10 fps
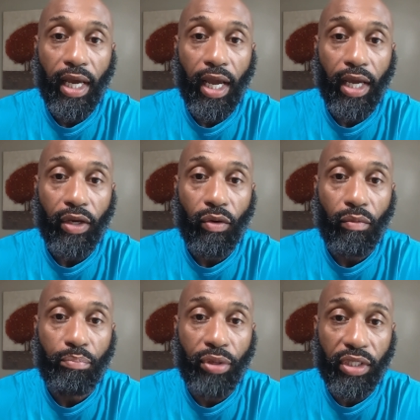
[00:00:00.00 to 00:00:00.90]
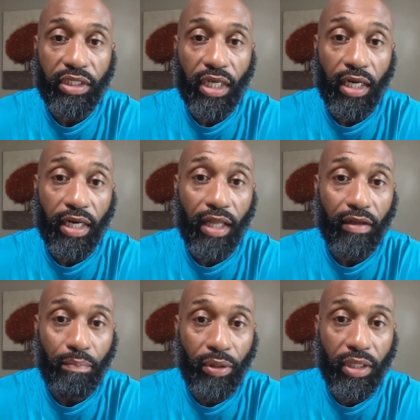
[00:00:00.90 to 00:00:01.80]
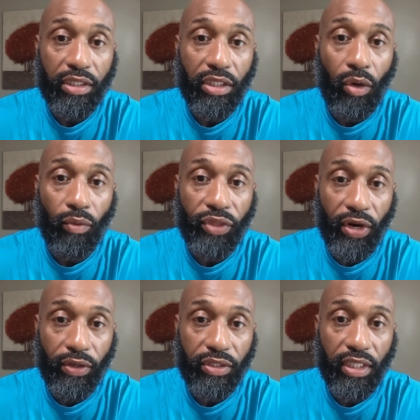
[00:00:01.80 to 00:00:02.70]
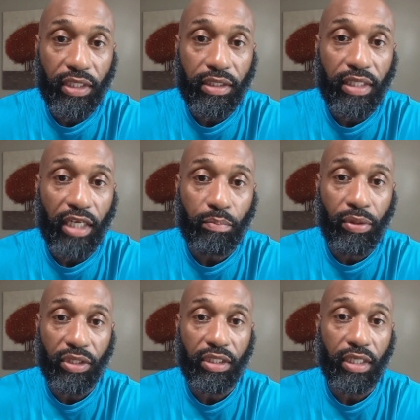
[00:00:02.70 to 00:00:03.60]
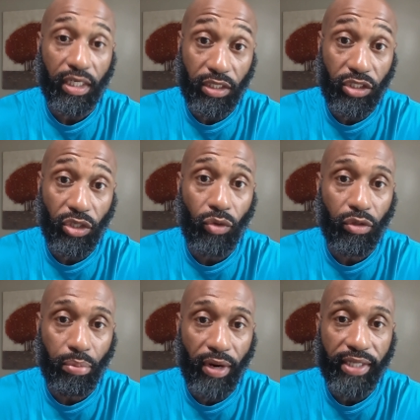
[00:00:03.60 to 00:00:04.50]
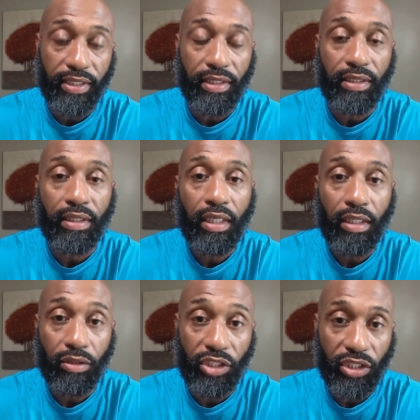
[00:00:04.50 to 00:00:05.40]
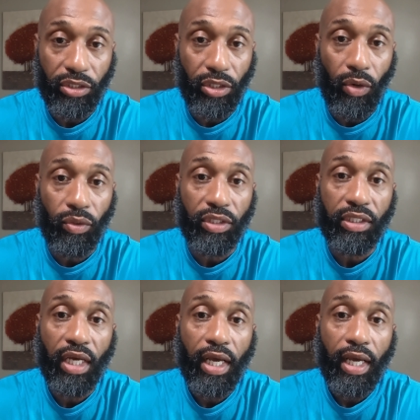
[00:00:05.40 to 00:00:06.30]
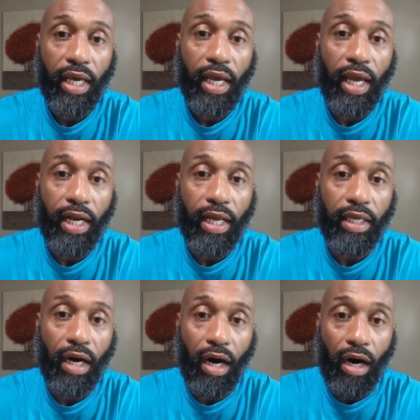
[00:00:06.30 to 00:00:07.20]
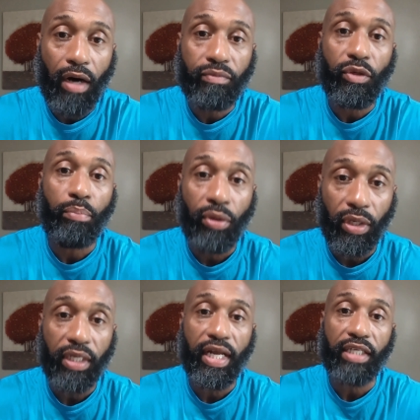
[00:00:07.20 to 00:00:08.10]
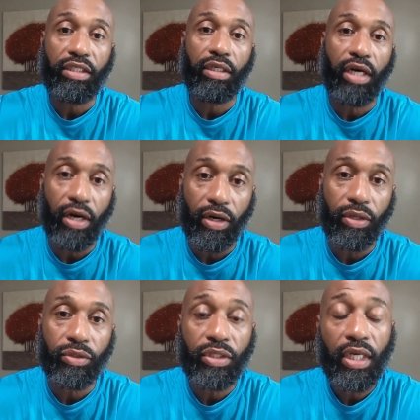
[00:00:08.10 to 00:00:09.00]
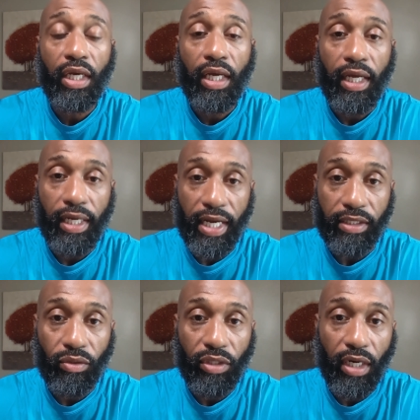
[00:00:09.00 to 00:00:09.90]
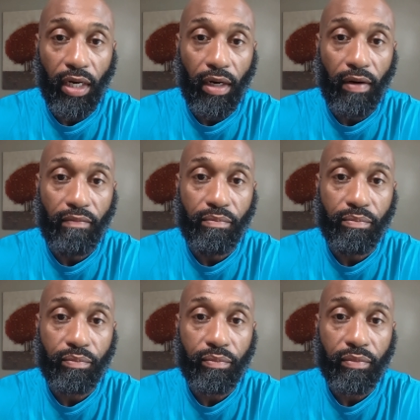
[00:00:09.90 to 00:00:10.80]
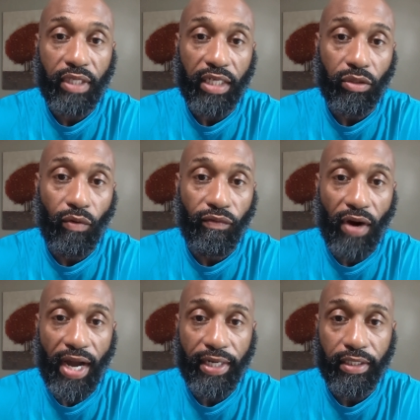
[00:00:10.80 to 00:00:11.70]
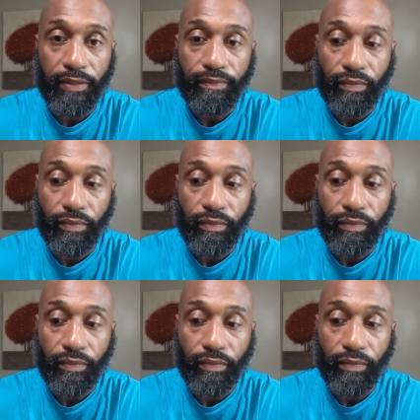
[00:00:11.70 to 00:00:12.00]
And your push, another push on Thursdays. That's pushing. That's your shoulder presses your shoulders, and then your arms you pulling. That's your curls. That's on your um. That's on Fridays.